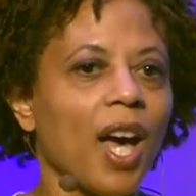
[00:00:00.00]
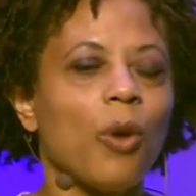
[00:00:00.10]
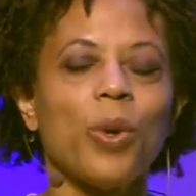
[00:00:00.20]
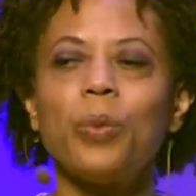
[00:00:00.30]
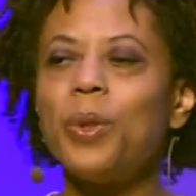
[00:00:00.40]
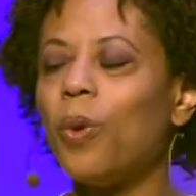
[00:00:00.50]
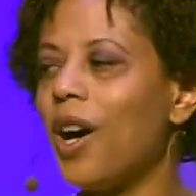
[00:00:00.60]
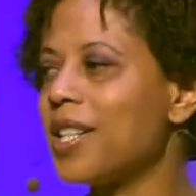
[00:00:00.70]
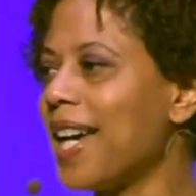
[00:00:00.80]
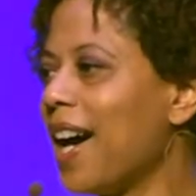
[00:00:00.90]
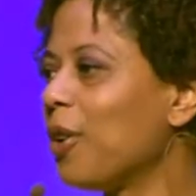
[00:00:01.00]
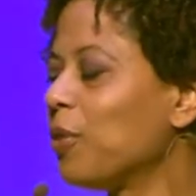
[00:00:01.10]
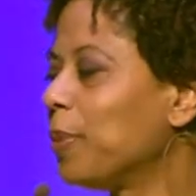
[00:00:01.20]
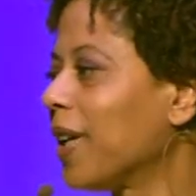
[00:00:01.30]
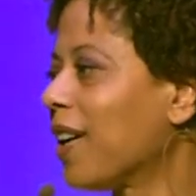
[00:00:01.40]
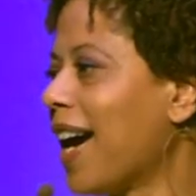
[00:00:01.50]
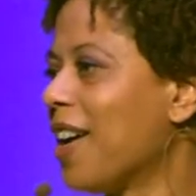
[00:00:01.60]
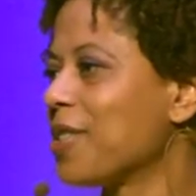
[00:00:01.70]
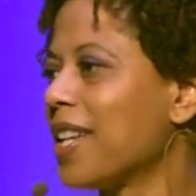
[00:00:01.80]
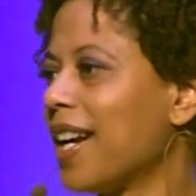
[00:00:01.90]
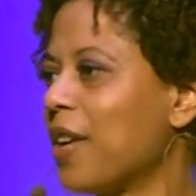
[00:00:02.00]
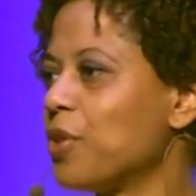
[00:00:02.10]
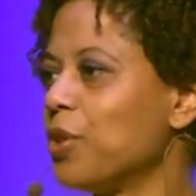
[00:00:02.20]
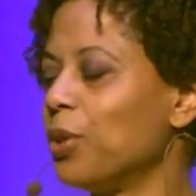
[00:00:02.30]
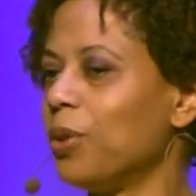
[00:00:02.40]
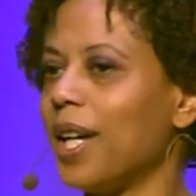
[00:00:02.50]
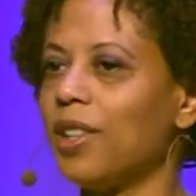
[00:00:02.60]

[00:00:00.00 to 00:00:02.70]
When we walked out of Blair House that afternoon,